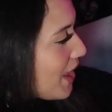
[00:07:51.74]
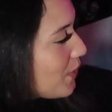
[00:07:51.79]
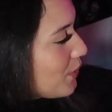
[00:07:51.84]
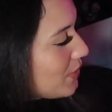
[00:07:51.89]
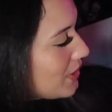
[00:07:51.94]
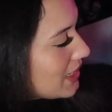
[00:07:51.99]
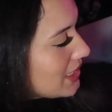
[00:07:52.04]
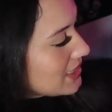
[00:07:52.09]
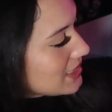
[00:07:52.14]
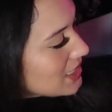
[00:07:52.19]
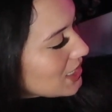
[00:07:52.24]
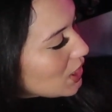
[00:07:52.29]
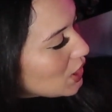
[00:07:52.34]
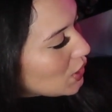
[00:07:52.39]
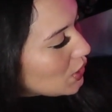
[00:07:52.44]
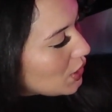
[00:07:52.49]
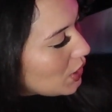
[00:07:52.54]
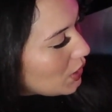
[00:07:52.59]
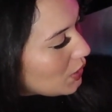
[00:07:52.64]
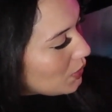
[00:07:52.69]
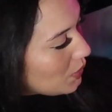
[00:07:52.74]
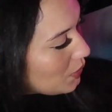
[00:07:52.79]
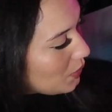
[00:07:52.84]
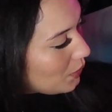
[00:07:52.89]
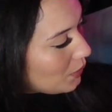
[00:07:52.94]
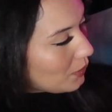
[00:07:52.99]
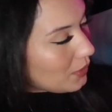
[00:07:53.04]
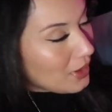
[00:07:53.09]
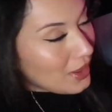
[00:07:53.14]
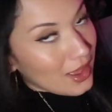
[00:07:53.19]
When I tell
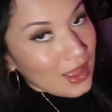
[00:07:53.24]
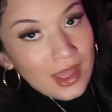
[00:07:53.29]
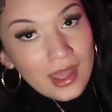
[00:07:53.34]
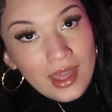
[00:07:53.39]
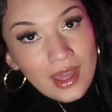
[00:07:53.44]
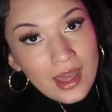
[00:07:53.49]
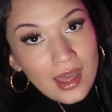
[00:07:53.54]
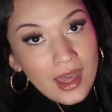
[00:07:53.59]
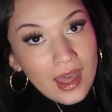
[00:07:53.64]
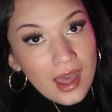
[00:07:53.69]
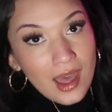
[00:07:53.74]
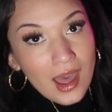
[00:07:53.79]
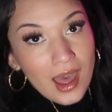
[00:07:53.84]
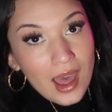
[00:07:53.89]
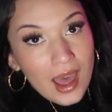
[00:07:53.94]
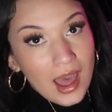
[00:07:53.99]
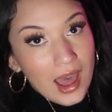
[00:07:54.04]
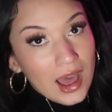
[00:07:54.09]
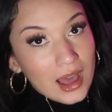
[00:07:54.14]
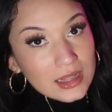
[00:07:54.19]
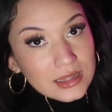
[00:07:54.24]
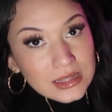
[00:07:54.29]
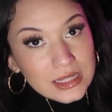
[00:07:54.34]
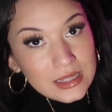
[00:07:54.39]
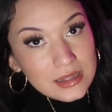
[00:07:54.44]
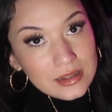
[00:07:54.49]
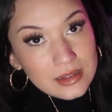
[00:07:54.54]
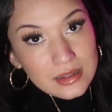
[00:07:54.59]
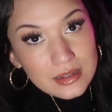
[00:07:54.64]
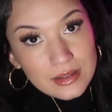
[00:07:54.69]
you, I
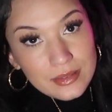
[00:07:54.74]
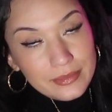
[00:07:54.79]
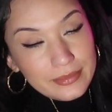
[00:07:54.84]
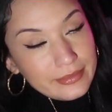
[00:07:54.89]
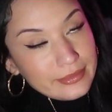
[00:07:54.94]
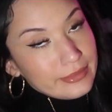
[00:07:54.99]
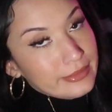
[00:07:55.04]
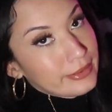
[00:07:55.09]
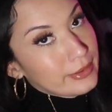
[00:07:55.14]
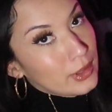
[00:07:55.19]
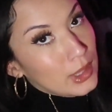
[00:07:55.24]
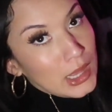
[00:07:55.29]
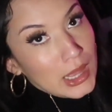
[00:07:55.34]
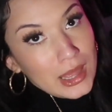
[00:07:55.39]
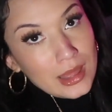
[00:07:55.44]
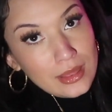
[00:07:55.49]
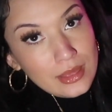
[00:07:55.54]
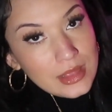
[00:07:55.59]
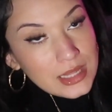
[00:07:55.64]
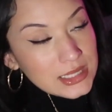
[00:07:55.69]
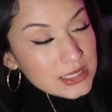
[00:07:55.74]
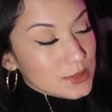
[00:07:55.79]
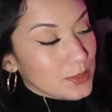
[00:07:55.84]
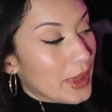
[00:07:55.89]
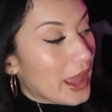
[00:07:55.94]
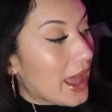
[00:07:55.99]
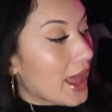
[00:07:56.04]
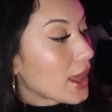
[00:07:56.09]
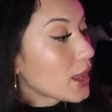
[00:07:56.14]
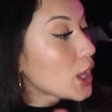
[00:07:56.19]
love this
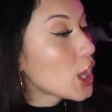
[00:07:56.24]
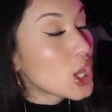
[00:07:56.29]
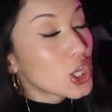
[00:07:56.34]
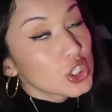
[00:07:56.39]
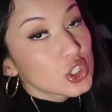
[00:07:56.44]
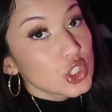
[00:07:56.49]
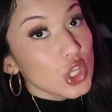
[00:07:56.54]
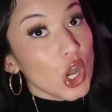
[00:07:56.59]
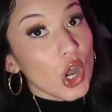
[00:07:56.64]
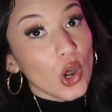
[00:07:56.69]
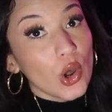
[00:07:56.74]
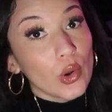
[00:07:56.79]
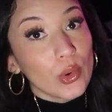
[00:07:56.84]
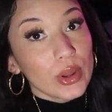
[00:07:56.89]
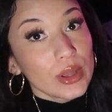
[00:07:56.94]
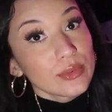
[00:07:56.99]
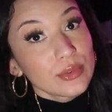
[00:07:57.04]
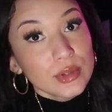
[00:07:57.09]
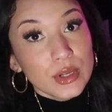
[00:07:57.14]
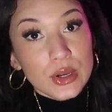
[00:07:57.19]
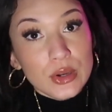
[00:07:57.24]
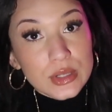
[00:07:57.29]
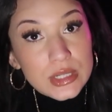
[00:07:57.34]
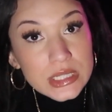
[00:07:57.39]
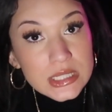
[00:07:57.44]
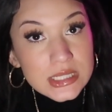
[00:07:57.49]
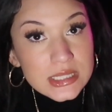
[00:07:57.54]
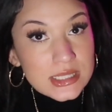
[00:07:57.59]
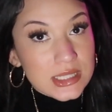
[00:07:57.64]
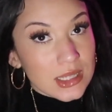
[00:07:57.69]
bag. So if you
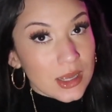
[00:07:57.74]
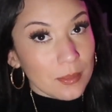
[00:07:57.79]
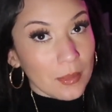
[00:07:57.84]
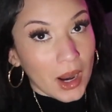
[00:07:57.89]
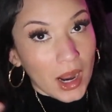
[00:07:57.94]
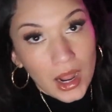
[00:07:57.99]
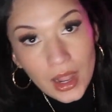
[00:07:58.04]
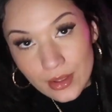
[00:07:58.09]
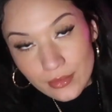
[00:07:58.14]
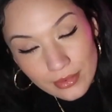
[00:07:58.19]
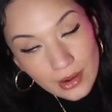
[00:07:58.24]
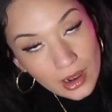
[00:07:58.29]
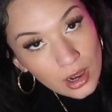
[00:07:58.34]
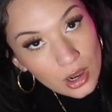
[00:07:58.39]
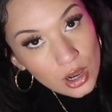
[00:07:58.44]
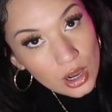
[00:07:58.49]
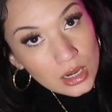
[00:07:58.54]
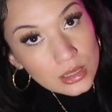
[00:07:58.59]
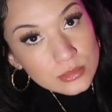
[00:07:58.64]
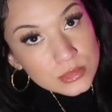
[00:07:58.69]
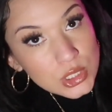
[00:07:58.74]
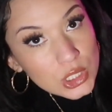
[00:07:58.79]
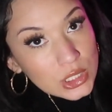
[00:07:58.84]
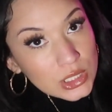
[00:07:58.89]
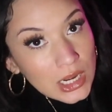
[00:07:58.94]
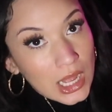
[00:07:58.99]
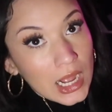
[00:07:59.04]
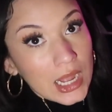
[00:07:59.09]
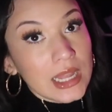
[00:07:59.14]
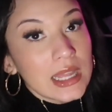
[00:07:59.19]
notice, my firearms are
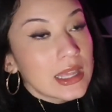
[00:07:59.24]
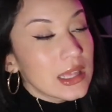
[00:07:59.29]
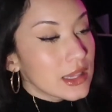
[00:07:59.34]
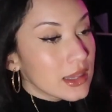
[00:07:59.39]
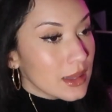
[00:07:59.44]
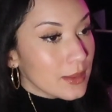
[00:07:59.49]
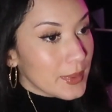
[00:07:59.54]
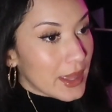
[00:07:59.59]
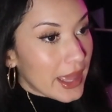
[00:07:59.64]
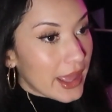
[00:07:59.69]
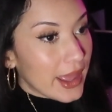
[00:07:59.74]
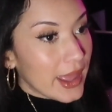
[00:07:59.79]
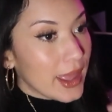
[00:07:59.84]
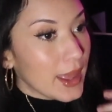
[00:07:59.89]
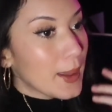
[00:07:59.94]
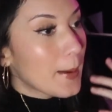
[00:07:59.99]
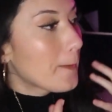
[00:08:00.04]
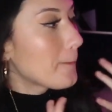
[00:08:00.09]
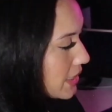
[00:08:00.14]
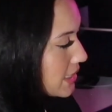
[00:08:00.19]
not in the bag.